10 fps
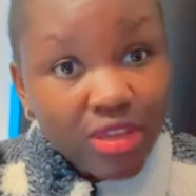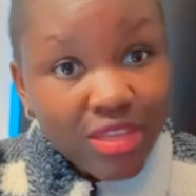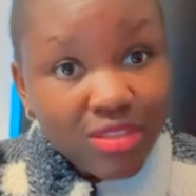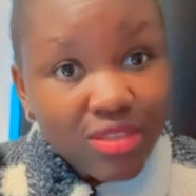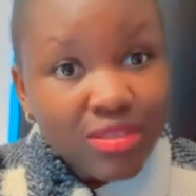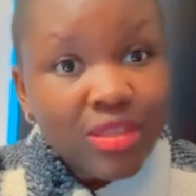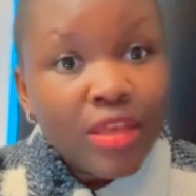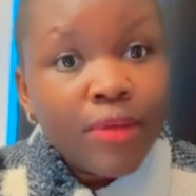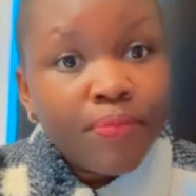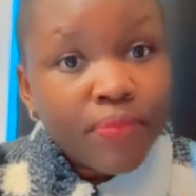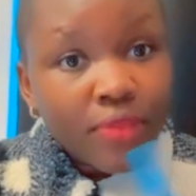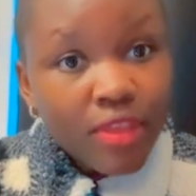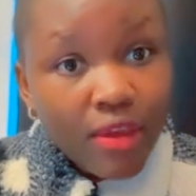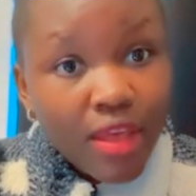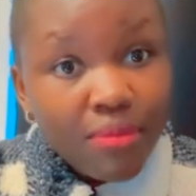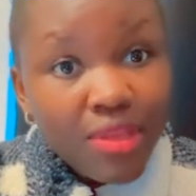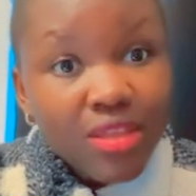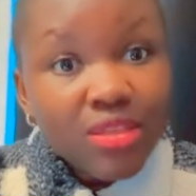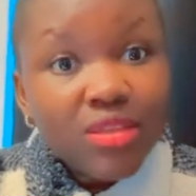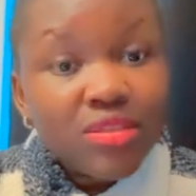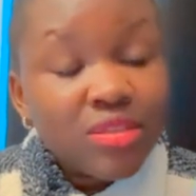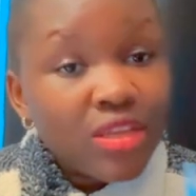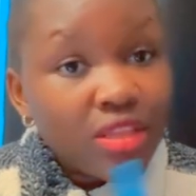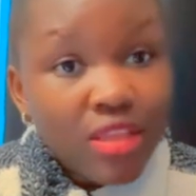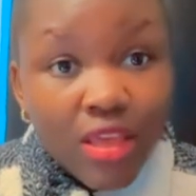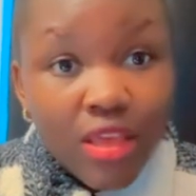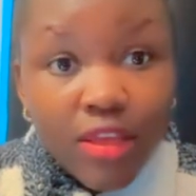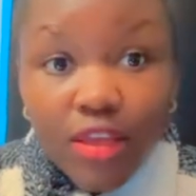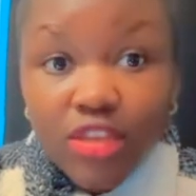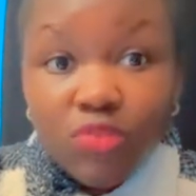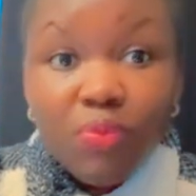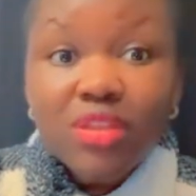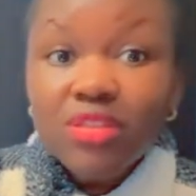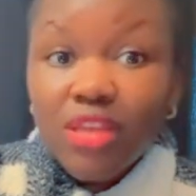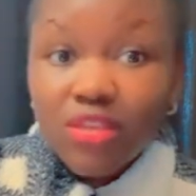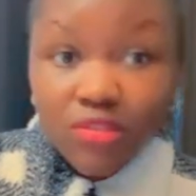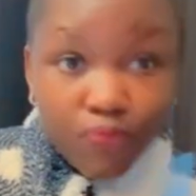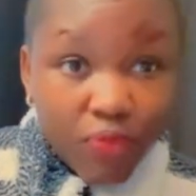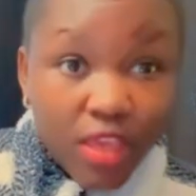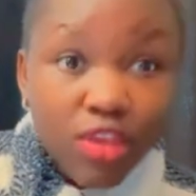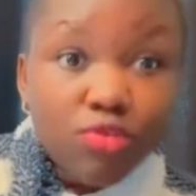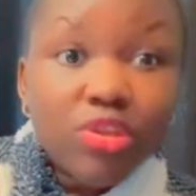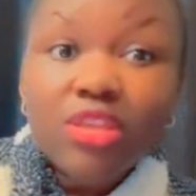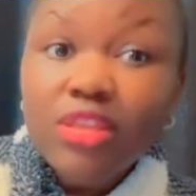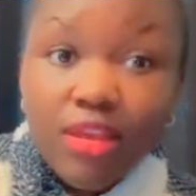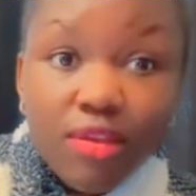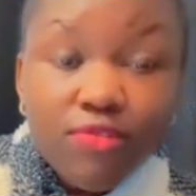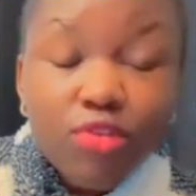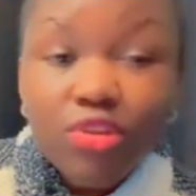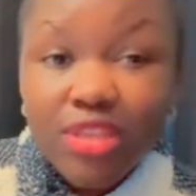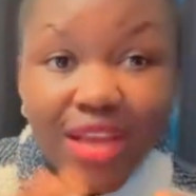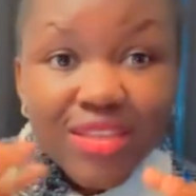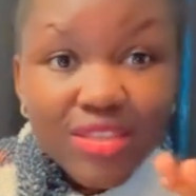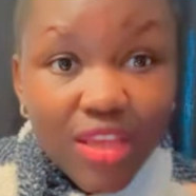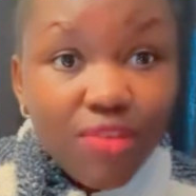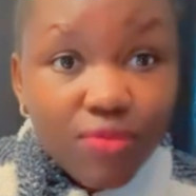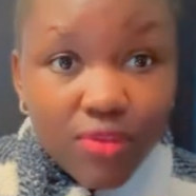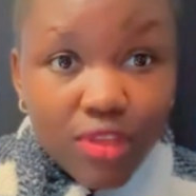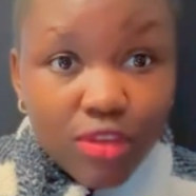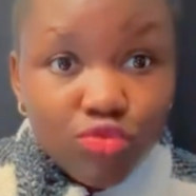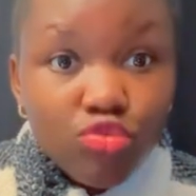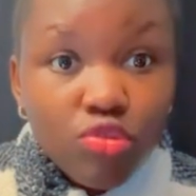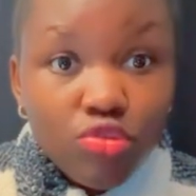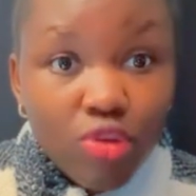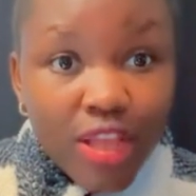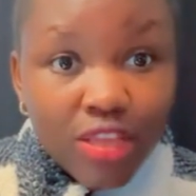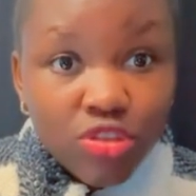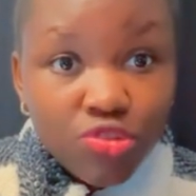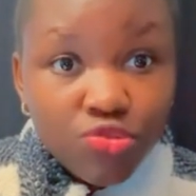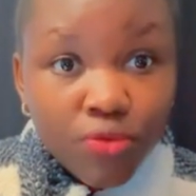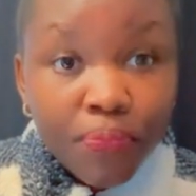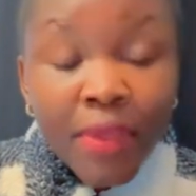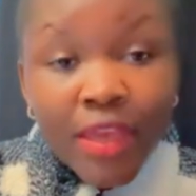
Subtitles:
assets, the liabilities, the expenses, the equity, the revenue. It has everything to do with the organization.